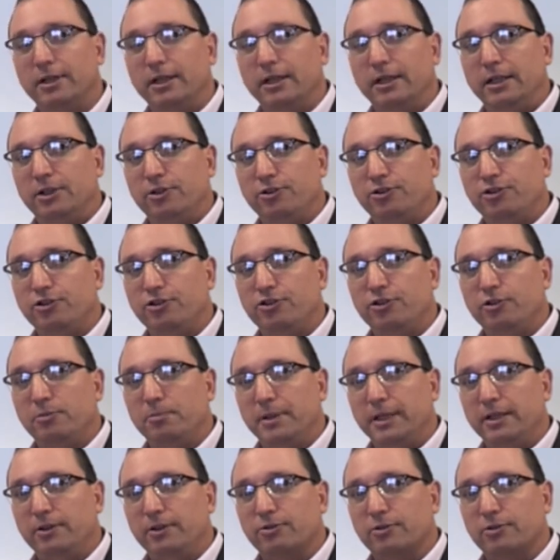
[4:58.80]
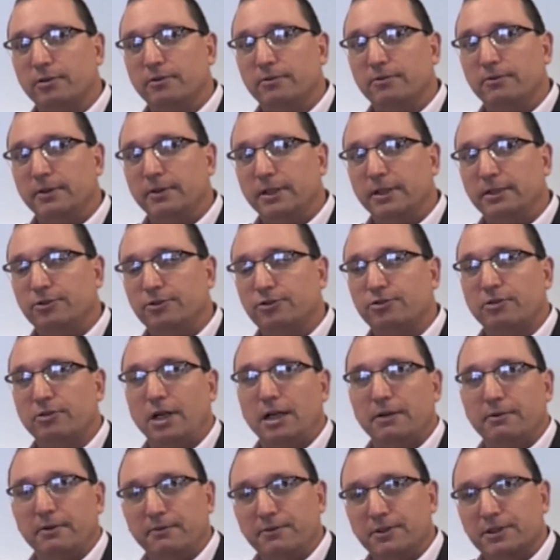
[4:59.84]
should you be sort of
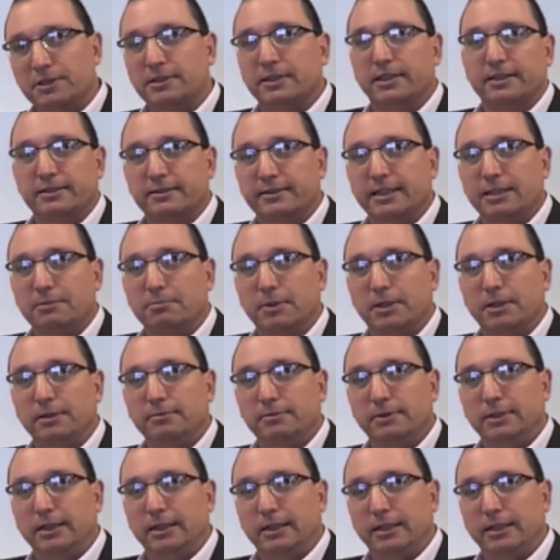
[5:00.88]
striving for Six Sigma